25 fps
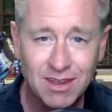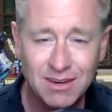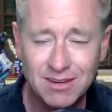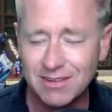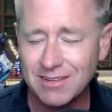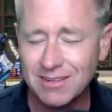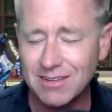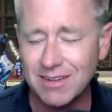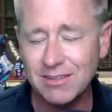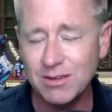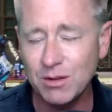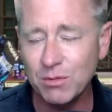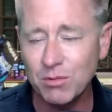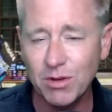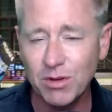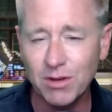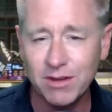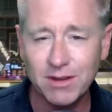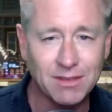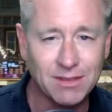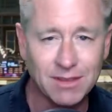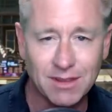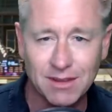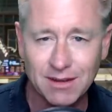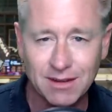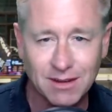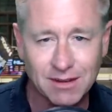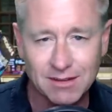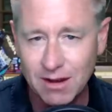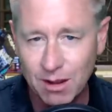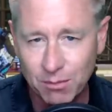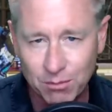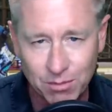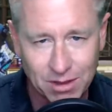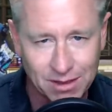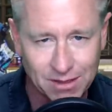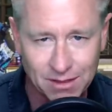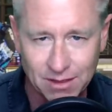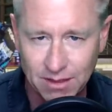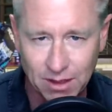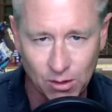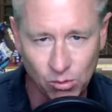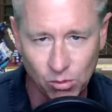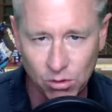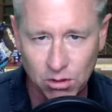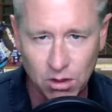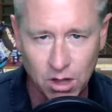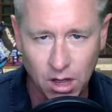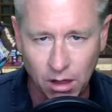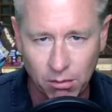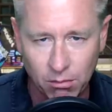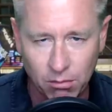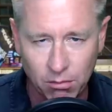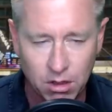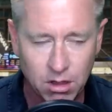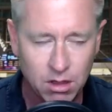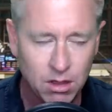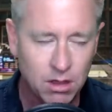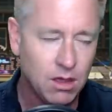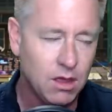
Just because you build it, that does not mean that they will come.